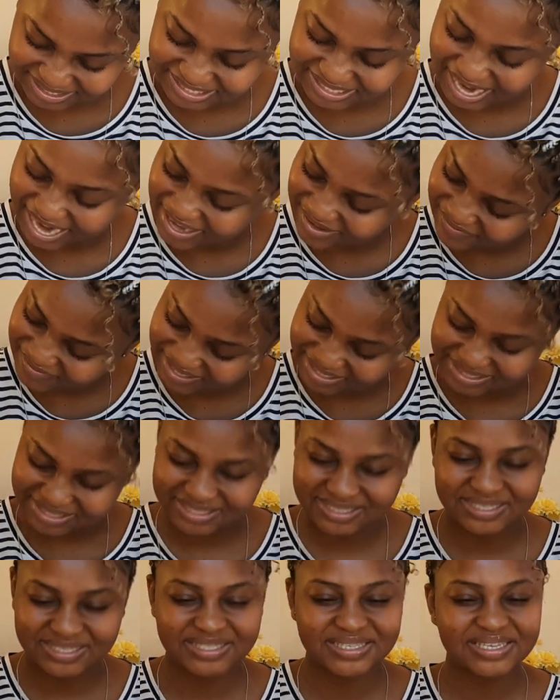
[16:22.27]

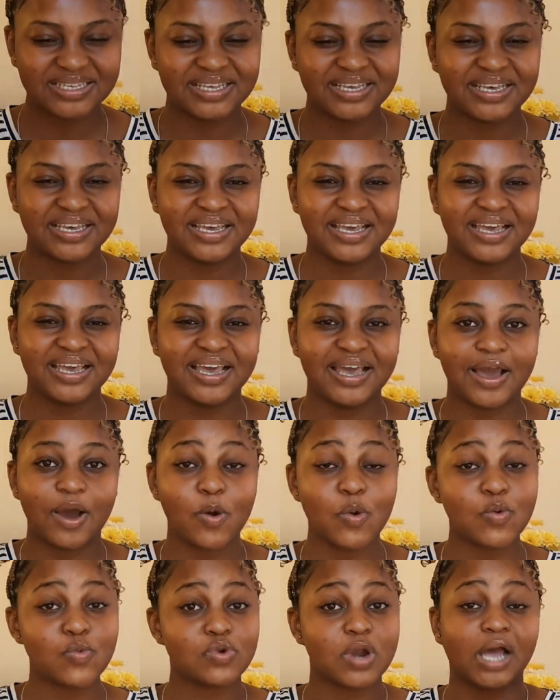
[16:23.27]
Davis. Oh,
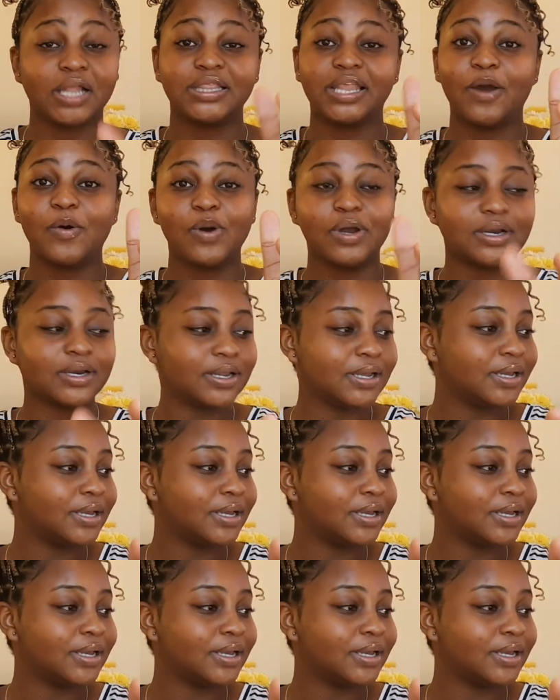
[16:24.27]
not that one.